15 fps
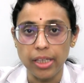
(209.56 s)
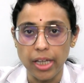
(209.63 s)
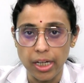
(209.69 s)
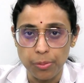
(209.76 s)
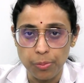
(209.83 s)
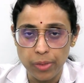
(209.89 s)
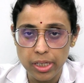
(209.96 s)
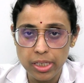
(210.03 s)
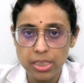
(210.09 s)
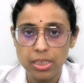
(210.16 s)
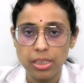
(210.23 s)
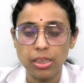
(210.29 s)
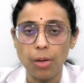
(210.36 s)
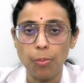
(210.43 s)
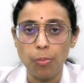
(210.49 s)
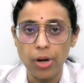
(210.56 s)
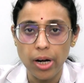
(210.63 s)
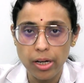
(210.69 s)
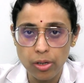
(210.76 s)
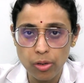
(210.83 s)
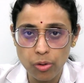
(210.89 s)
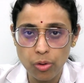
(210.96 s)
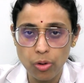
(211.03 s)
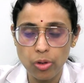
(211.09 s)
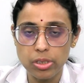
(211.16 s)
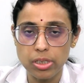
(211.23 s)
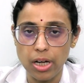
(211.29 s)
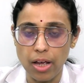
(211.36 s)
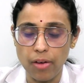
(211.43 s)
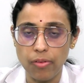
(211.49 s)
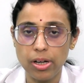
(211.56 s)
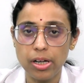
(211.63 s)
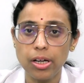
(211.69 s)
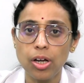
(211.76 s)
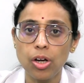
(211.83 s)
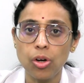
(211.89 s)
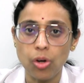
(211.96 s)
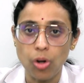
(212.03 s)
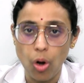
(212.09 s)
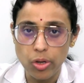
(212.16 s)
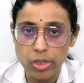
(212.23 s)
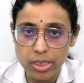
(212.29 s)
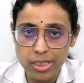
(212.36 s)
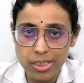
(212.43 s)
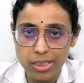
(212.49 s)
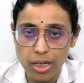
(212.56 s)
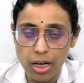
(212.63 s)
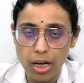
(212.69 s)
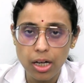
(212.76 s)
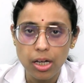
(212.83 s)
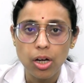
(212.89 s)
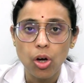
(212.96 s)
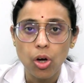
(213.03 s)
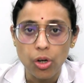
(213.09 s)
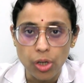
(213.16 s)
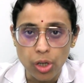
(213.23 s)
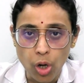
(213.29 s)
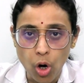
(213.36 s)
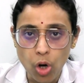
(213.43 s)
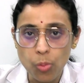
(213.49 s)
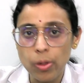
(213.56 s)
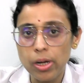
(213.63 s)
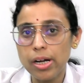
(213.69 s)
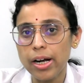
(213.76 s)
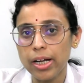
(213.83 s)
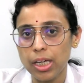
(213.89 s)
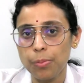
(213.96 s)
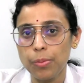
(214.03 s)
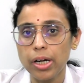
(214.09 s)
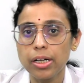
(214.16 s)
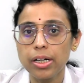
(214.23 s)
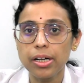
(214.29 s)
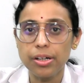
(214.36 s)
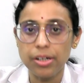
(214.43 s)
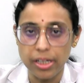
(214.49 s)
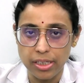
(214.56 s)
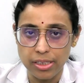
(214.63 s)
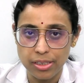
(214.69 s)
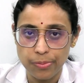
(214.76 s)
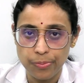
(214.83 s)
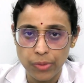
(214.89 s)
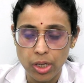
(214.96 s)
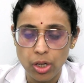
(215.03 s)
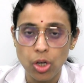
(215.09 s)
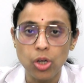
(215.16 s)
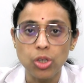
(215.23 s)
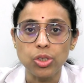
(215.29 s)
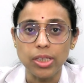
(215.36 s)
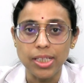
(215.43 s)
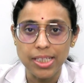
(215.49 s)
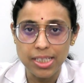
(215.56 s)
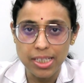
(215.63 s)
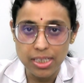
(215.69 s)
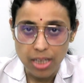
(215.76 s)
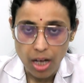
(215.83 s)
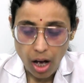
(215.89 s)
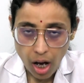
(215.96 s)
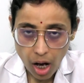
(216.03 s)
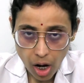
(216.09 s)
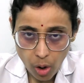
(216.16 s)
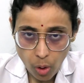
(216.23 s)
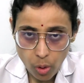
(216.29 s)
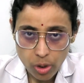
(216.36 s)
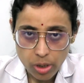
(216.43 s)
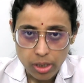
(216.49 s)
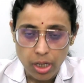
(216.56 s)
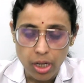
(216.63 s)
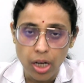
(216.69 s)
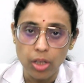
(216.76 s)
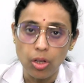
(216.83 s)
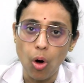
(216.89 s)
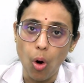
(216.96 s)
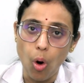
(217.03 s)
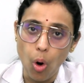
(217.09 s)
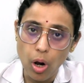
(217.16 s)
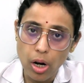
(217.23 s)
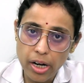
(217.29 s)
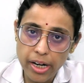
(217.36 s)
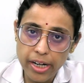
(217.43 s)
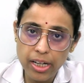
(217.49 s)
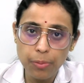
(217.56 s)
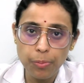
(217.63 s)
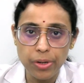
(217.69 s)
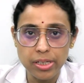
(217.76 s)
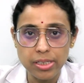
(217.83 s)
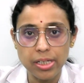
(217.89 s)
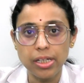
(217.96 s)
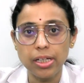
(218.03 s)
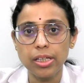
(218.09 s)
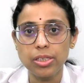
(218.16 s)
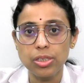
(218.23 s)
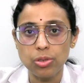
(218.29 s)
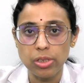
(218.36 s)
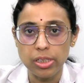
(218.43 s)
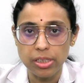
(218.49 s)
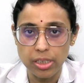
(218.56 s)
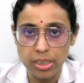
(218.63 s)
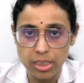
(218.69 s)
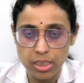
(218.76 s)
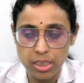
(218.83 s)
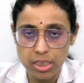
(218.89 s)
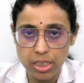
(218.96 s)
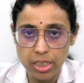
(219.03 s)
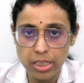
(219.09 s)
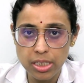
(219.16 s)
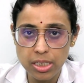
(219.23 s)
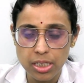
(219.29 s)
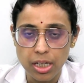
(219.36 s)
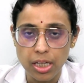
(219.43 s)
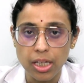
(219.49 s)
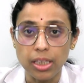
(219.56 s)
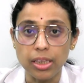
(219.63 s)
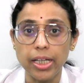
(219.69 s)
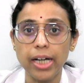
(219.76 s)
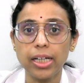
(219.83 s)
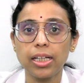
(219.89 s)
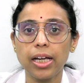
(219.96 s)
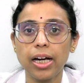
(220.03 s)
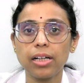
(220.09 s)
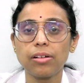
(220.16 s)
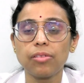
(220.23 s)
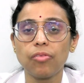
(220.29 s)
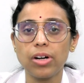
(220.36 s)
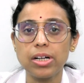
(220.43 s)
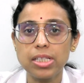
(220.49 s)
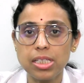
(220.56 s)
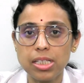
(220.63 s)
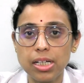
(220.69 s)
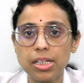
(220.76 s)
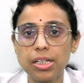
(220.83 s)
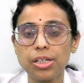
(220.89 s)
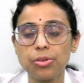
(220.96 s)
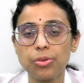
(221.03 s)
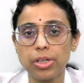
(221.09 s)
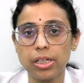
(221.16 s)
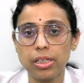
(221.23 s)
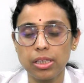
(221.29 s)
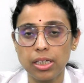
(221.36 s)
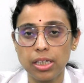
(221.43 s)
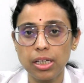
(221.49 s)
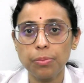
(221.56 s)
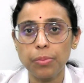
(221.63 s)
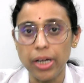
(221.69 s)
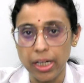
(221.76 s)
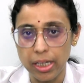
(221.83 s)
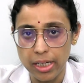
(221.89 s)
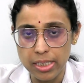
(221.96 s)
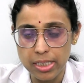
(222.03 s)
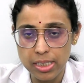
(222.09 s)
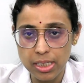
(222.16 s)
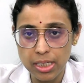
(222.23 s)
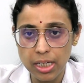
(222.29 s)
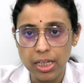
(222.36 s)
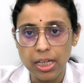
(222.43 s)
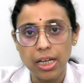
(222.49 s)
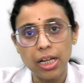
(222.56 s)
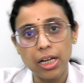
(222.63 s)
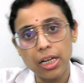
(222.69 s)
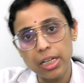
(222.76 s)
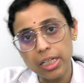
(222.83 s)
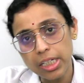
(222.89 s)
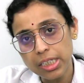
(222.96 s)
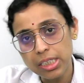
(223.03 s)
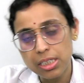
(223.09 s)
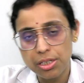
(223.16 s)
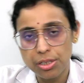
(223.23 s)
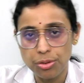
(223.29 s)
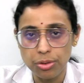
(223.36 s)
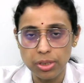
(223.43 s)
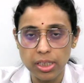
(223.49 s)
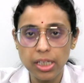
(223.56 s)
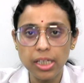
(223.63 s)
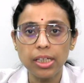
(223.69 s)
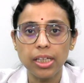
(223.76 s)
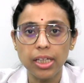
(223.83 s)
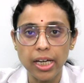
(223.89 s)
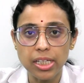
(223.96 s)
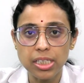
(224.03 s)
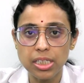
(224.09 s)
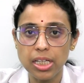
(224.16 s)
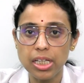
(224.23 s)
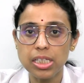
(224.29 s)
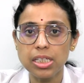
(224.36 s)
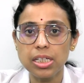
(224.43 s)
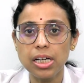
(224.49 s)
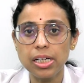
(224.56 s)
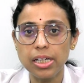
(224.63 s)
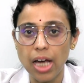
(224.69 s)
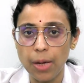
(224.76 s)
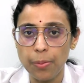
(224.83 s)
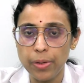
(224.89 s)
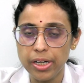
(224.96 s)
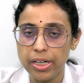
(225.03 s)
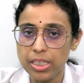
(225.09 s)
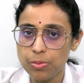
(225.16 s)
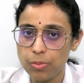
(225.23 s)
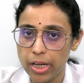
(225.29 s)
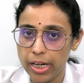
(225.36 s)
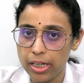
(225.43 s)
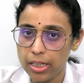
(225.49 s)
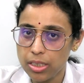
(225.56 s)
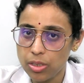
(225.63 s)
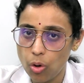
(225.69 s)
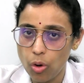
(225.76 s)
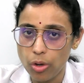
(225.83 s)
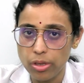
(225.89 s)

That means the blood glucose level crosses the normal recommended range. So this is how the already present insulin resistance that get worsened during the pregnancy leads to the gestational diabetes mellitus